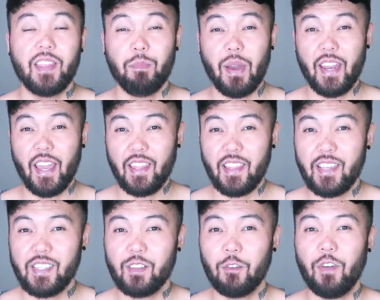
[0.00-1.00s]
then by the end of
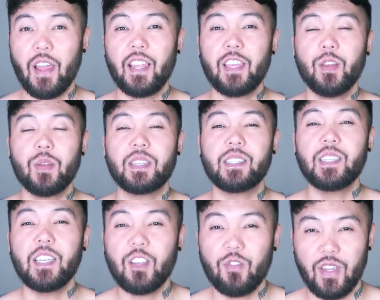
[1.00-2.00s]
this, you'll finally know the
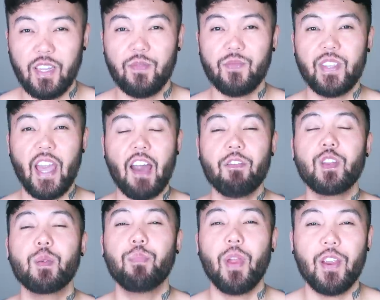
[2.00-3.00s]
secret to
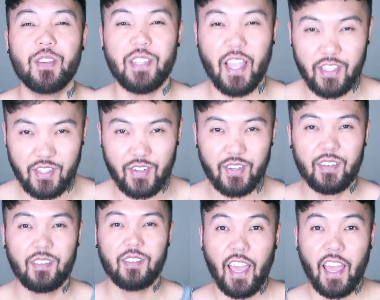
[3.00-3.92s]
having your prayers answered.